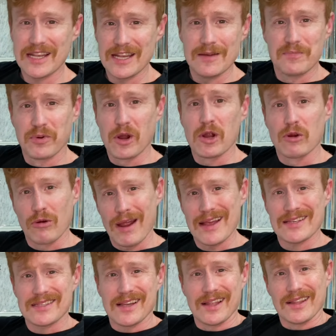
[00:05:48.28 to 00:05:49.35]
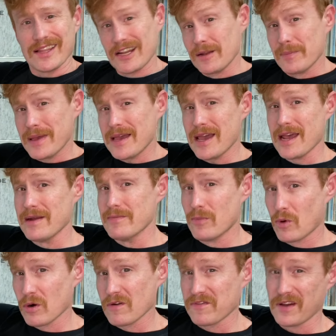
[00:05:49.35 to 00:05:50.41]
did progress a little bit and
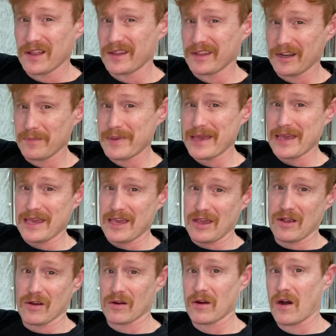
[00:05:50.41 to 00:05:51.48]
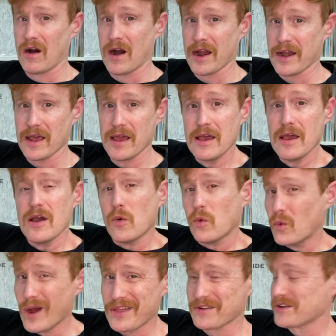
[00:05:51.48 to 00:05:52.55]
morph a little bit here on
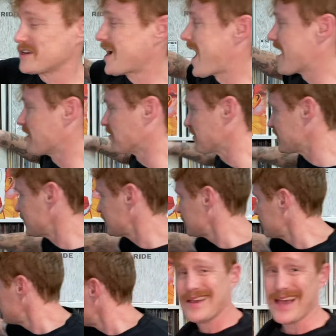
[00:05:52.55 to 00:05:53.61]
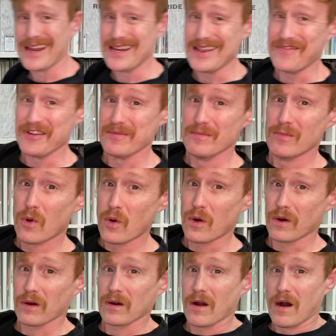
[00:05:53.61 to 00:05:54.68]
Weather Diaries and even
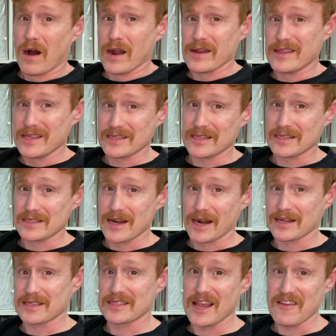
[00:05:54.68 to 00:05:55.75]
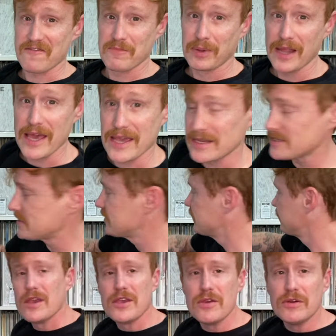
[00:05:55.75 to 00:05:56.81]
more on This Is Not a Safe Place,
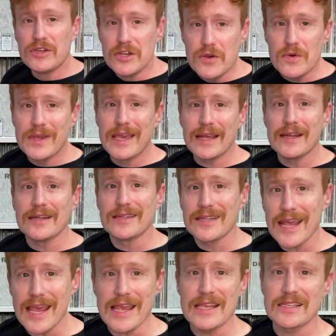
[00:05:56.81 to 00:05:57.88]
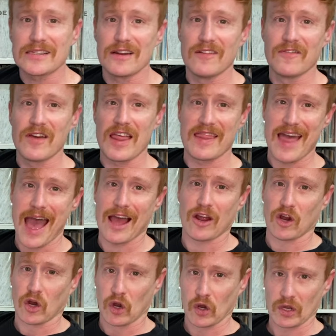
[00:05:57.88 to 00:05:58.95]
you do get a taste of
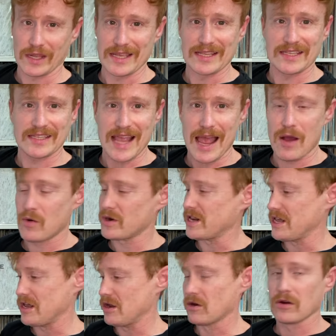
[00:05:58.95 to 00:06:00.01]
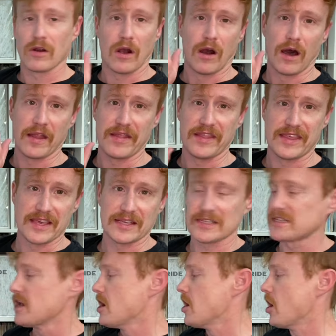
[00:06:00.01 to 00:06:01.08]
that early sound here on
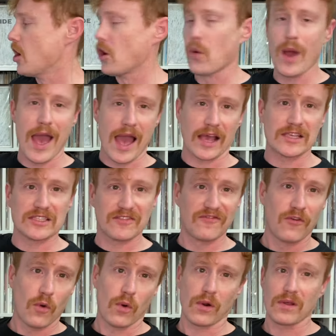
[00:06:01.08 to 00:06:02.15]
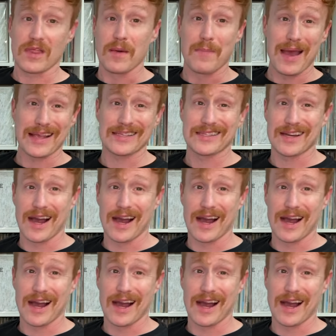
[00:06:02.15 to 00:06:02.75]
this OX4, the best